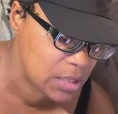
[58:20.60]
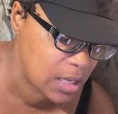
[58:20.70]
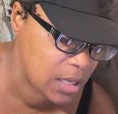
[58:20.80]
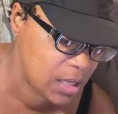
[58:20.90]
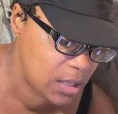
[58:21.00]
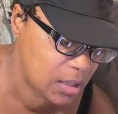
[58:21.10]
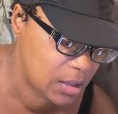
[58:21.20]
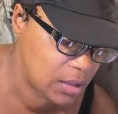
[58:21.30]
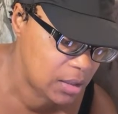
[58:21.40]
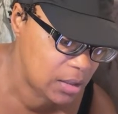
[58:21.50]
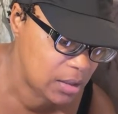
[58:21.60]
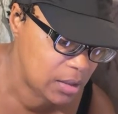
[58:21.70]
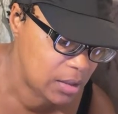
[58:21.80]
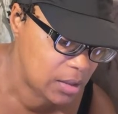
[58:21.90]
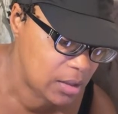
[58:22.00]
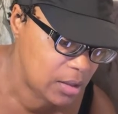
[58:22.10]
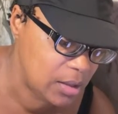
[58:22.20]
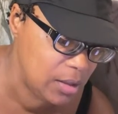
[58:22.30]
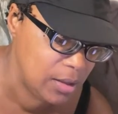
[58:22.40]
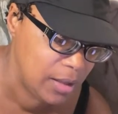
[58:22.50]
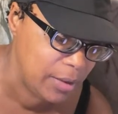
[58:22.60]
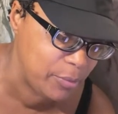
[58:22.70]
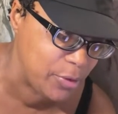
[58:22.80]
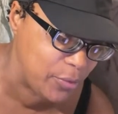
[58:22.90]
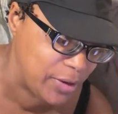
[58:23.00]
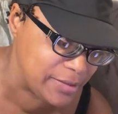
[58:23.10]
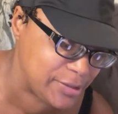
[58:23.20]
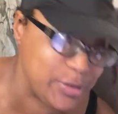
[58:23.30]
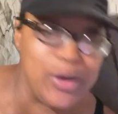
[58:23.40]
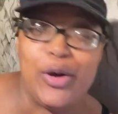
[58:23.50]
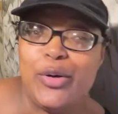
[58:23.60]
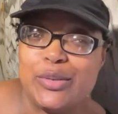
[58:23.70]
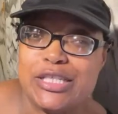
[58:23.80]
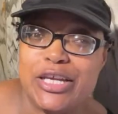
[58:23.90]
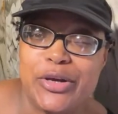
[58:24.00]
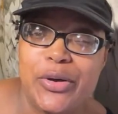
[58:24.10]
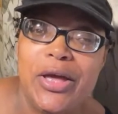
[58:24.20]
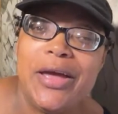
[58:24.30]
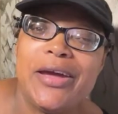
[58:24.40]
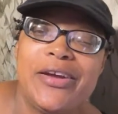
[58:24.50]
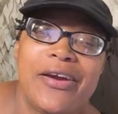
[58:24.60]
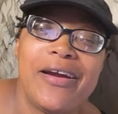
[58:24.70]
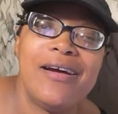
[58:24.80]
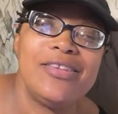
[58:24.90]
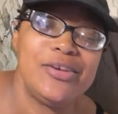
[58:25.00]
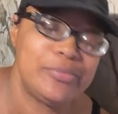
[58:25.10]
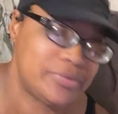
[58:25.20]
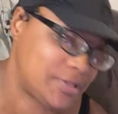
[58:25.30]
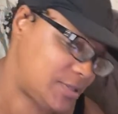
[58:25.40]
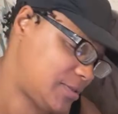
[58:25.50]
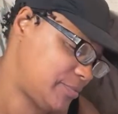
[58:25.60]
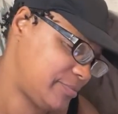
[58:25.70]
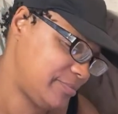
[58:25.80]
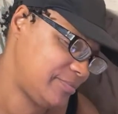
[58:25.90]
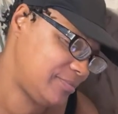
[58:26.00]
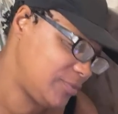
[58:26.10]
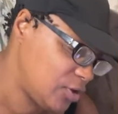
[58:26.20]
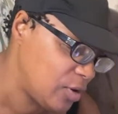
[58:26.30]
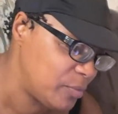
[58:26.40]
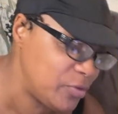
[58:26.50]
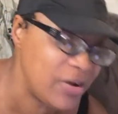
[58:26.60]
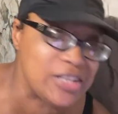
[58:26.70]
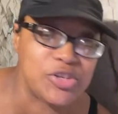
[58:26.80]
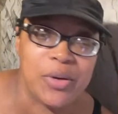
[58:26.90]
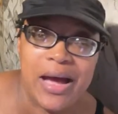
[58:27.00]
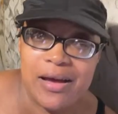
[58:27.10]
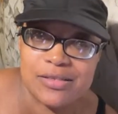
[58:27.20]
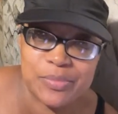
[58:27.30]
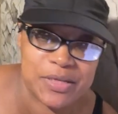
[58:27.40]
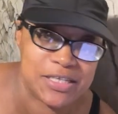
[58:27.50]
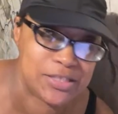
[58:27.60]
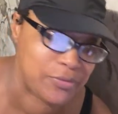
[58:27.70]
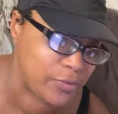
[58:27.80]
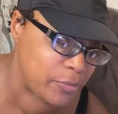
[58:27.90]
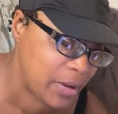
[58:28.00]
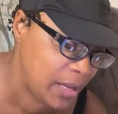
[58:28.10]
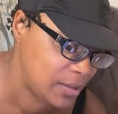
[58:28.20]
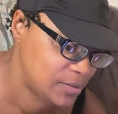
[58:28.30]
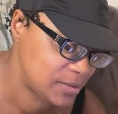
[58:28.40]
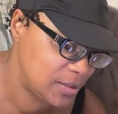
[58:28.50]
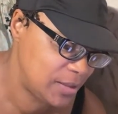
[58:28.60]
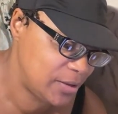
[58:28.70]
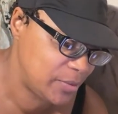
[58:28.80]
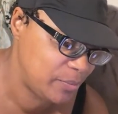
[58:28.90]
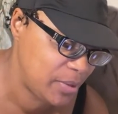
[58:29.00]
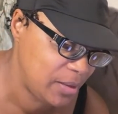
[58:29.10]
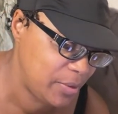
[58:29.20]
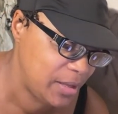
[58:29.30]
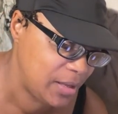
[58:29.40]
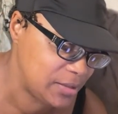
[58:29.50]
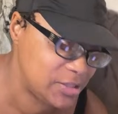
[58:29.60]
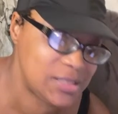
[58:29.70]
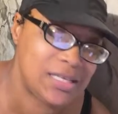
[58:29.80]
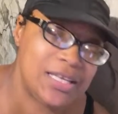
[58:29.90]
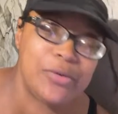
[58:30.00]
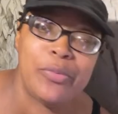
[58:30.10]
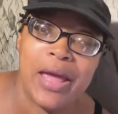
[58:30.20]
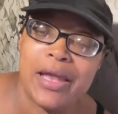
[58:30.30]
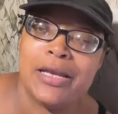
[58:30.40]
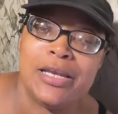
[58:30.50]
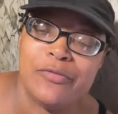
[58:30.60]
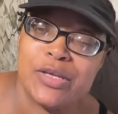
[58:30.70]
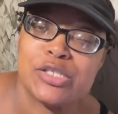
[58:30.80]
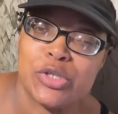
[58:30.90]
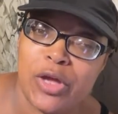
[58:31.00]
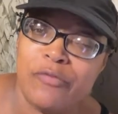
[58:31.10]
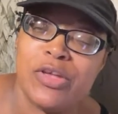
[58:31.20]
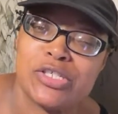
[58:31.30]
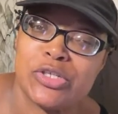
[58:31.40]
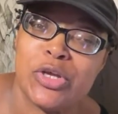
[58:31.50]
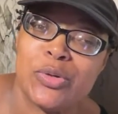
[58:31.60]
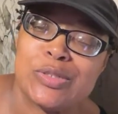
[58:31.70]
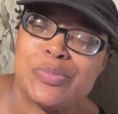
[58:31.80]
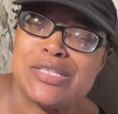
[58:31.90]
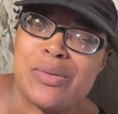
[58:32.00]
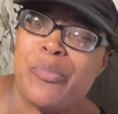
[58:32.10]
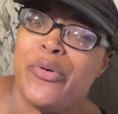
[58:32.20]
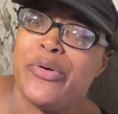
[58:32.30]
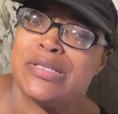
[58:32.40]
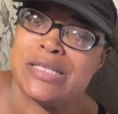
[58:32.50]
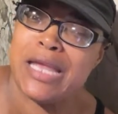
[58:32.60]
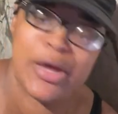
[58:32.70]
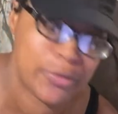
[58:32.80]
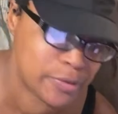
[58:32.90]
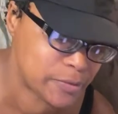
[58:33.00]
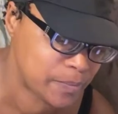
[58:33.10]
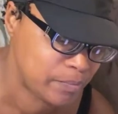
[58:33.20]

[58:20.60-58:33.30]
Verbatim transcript: I am going to a hotel. Girl, you... you gonna move out your house because of a rat? Baby, just get a rat and eviction, eviction notice. Put some poison out.